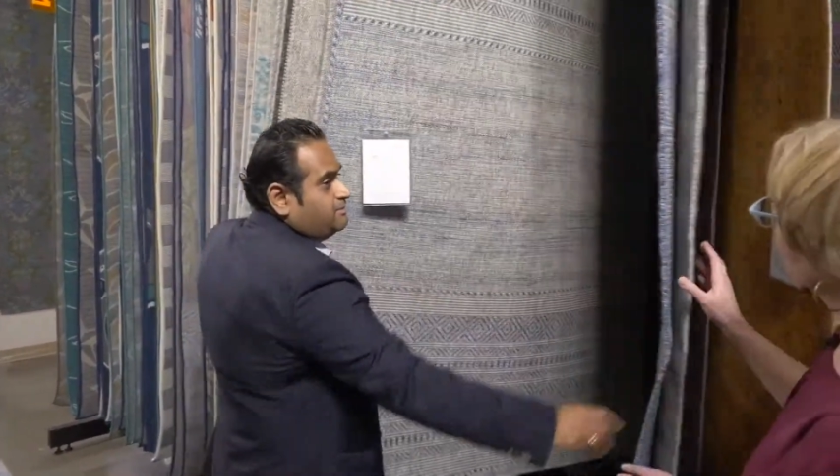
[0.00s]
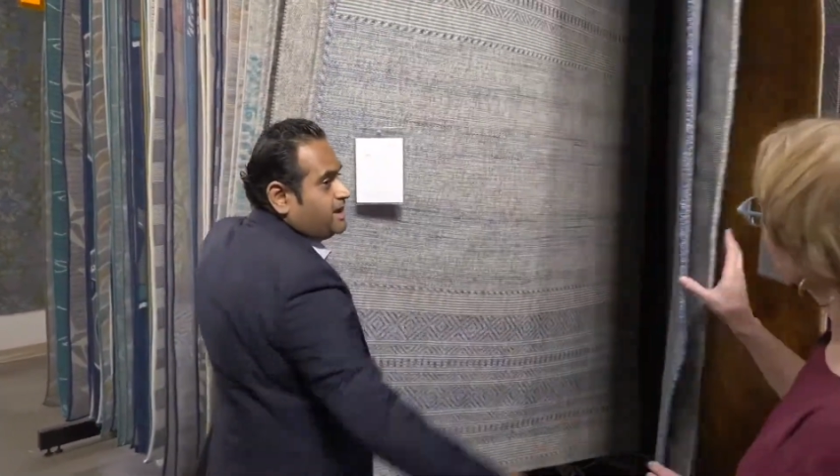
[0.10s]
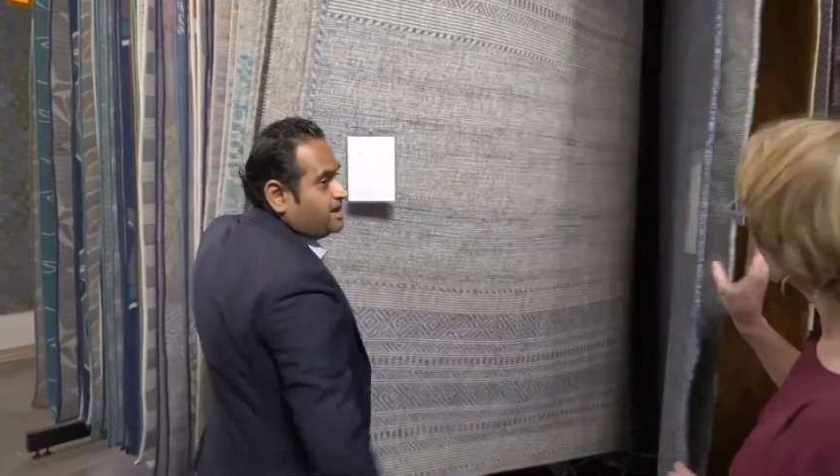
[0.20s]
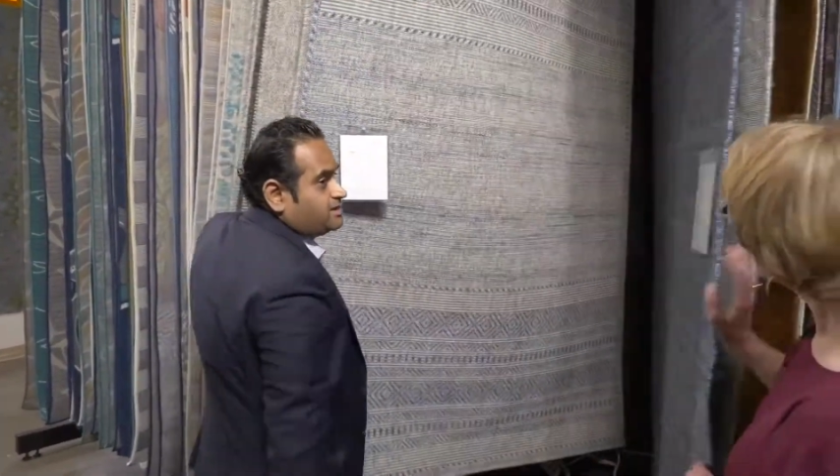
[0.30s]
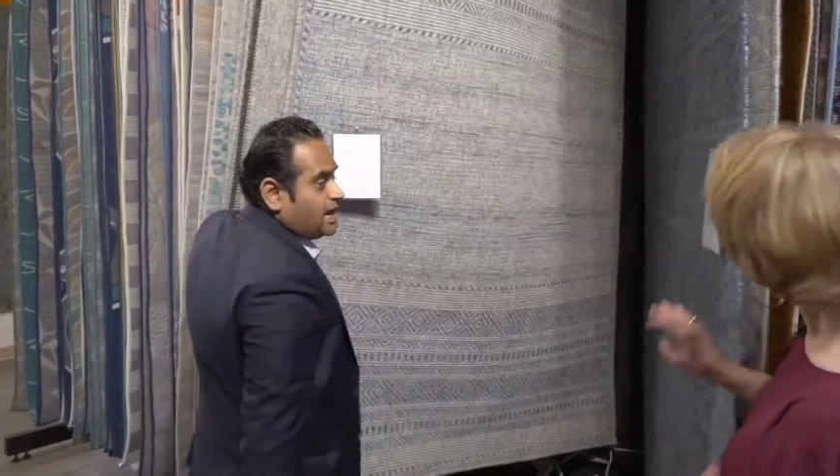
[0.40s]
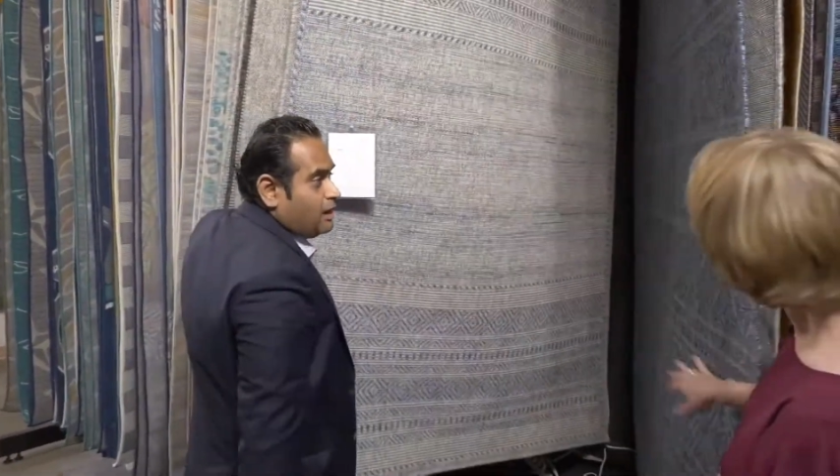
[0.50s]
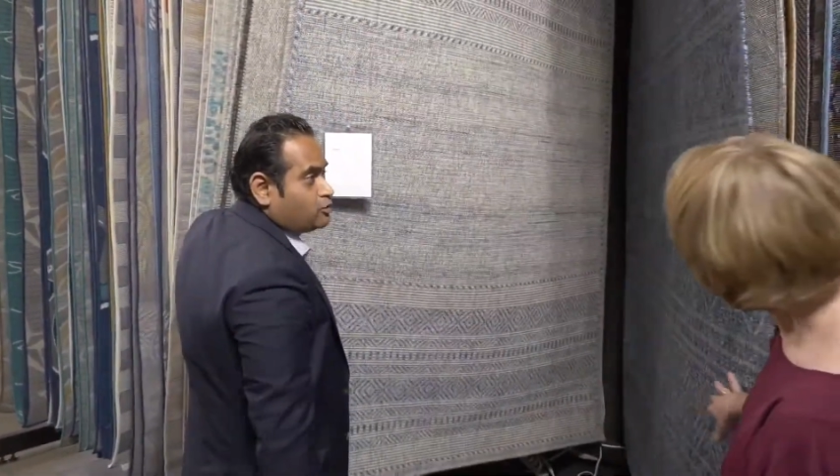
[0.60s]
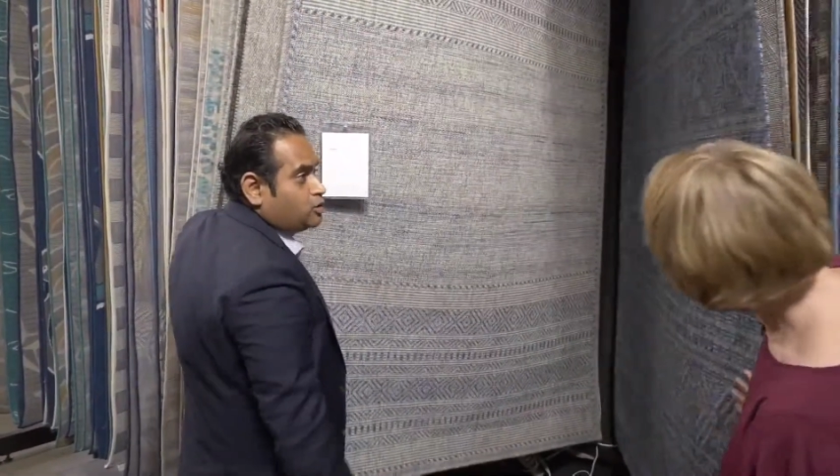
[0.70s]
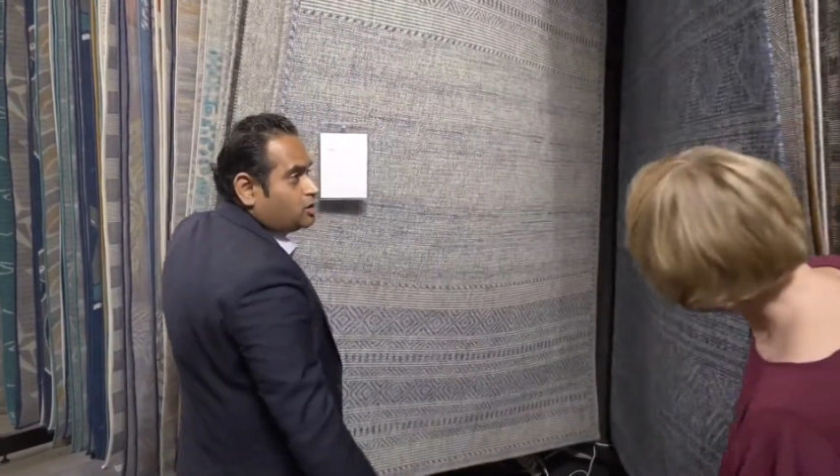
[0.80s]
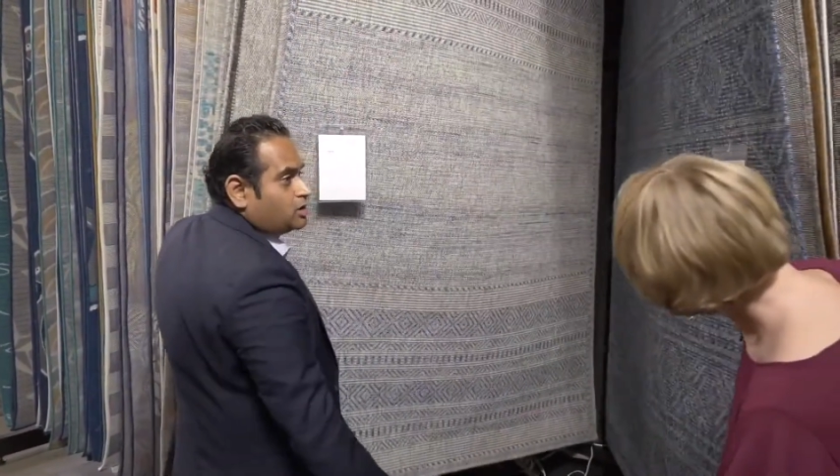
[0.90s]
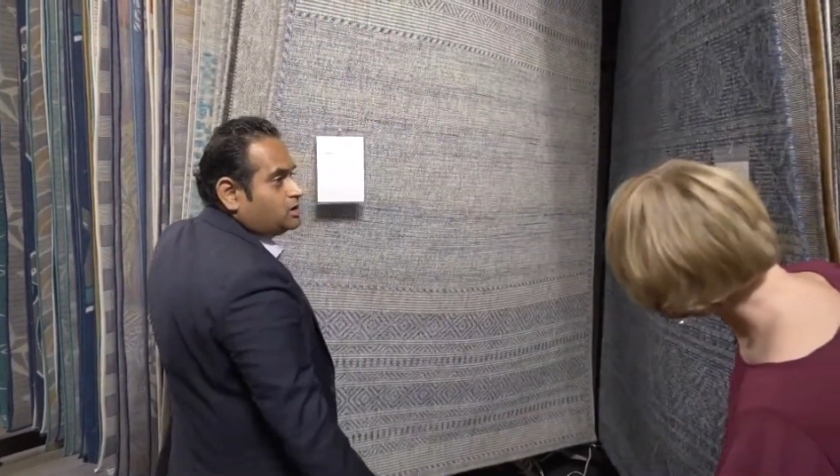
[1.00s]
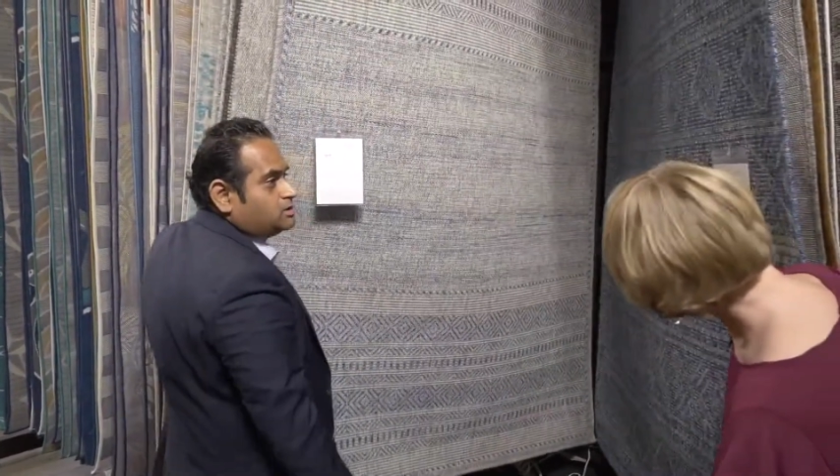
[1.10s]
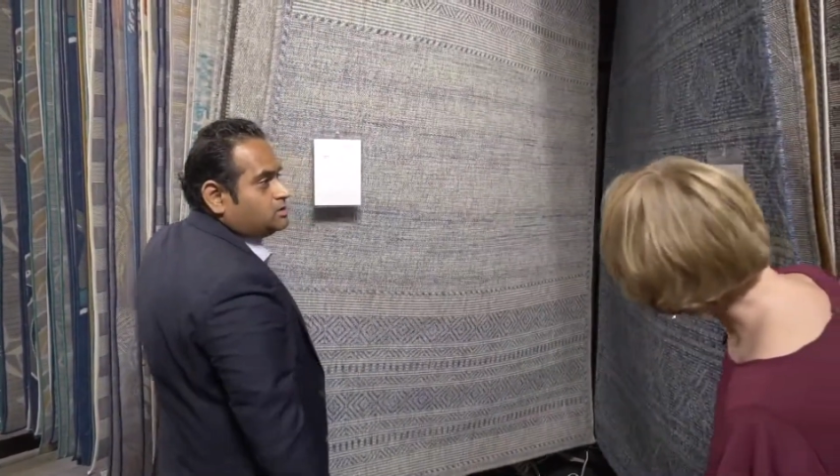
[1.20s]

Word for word: made outdoor